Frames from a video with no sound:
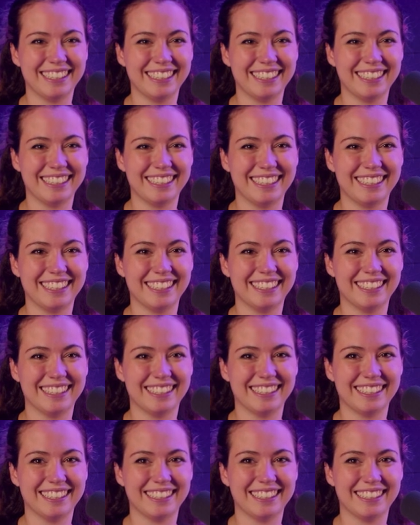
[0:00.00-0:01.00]

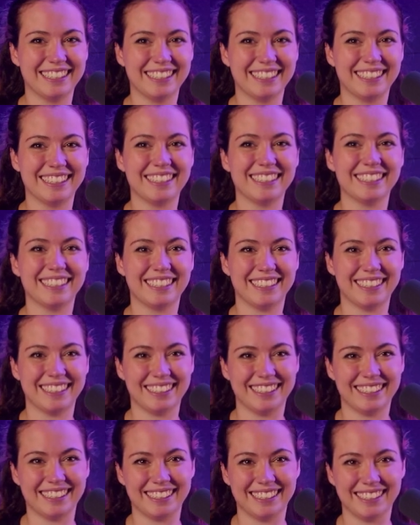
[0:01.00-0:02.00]

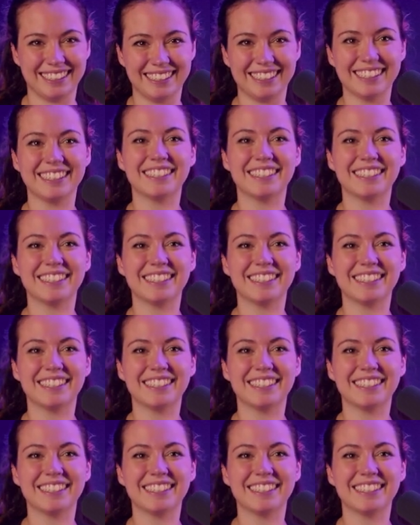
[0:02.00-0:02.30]
The person shown says nothing.